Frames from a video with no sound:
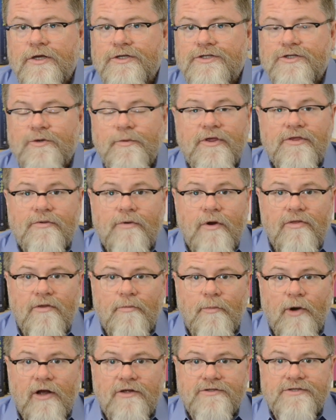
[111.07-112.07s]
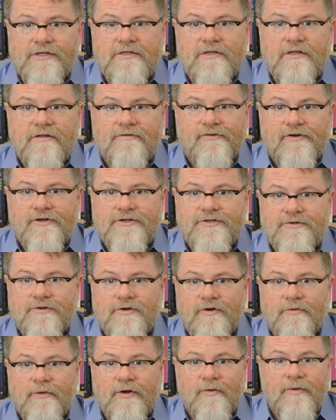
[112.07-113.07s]
So we throw the balls into the first
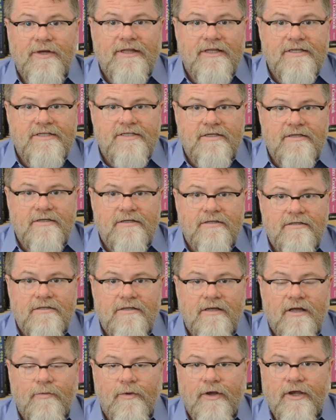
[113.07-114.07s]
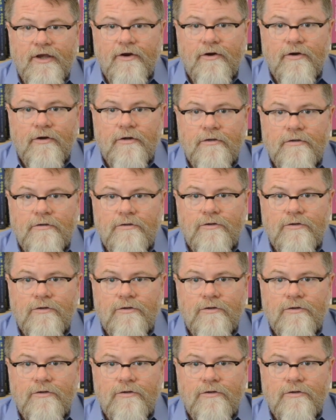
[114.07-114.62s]
room and we listen and we hear.